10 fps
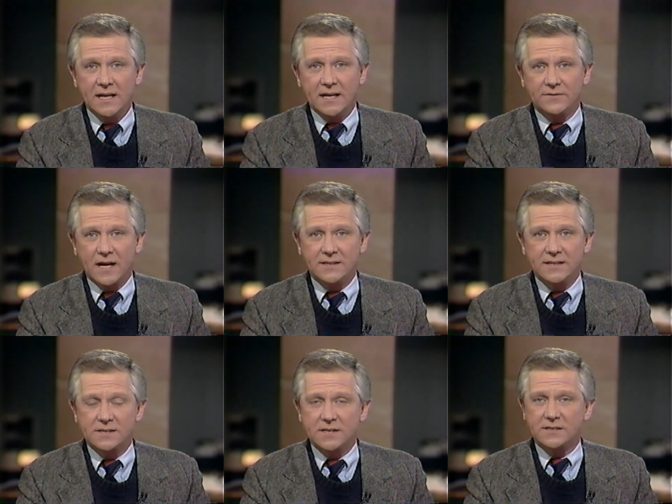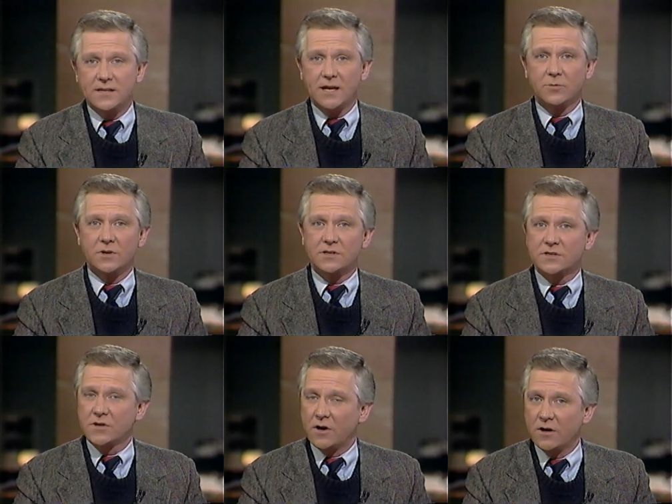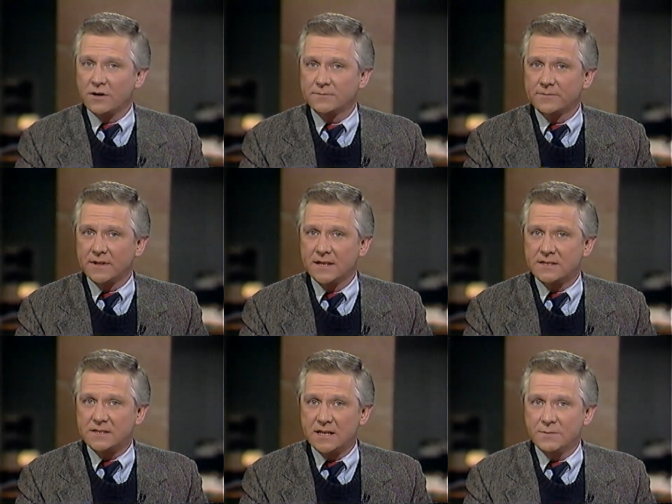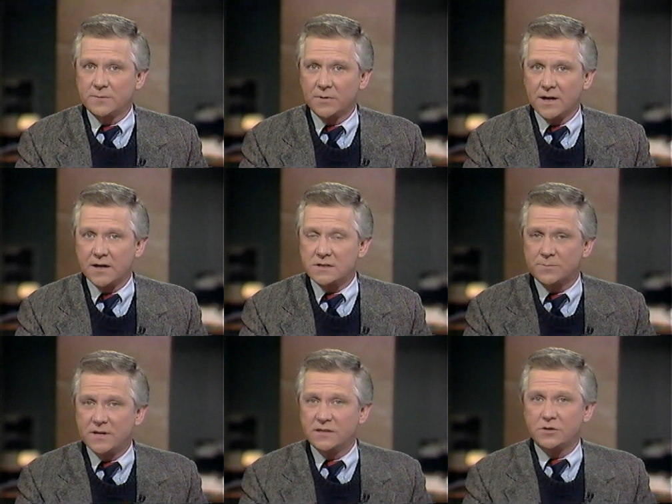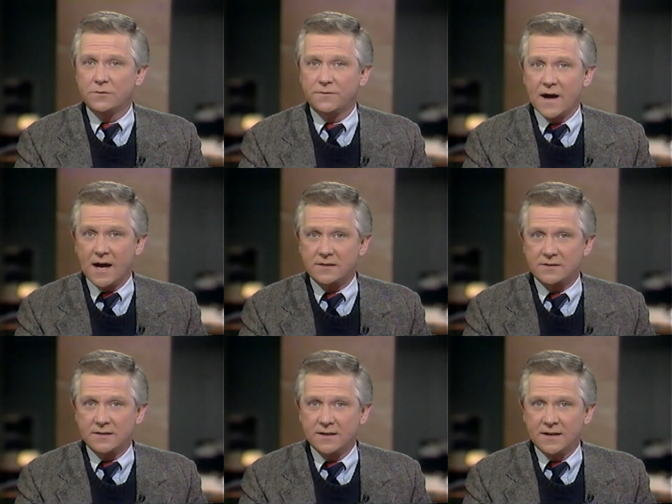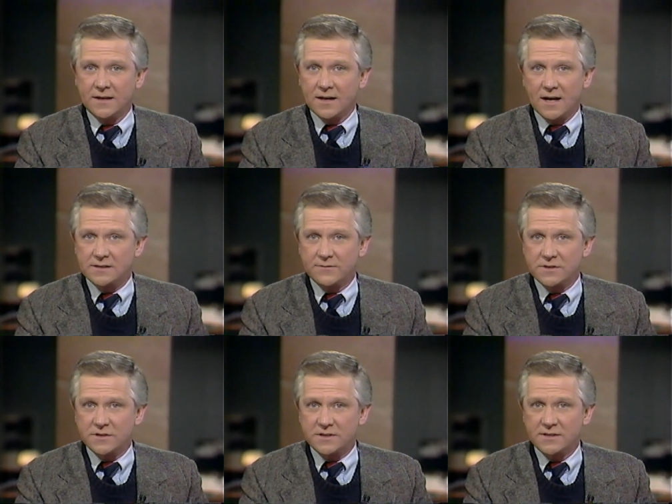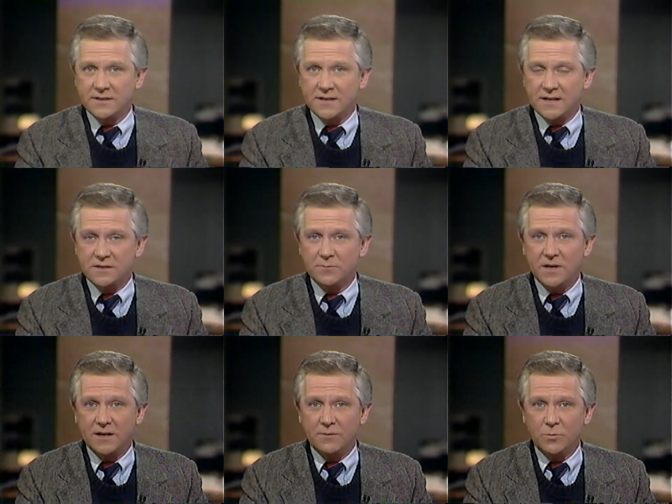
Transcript: If 1968 were a song, it seemed to play at a speed too fast. Lots of us just didn't catch the meaning of the